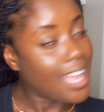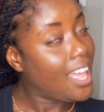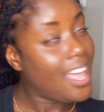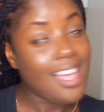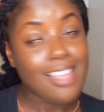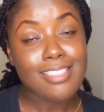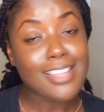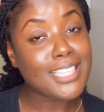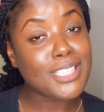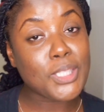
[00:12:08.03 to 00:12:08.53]

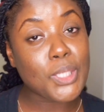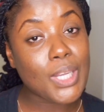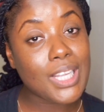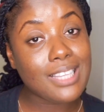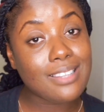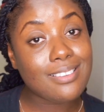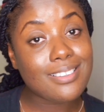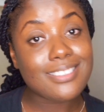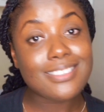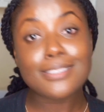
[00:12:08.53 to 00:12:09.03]
That's
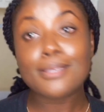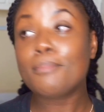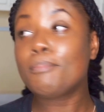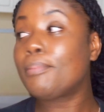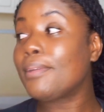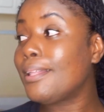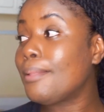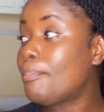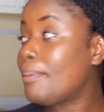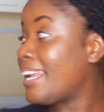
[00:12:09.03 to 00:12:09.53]
all,
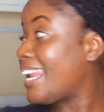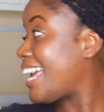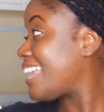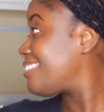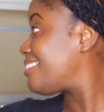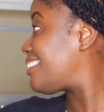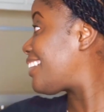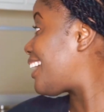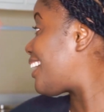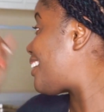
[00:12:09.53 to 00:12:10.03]
simple. But I
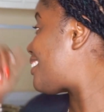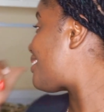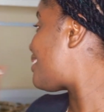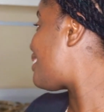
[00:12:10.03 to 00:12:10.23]
think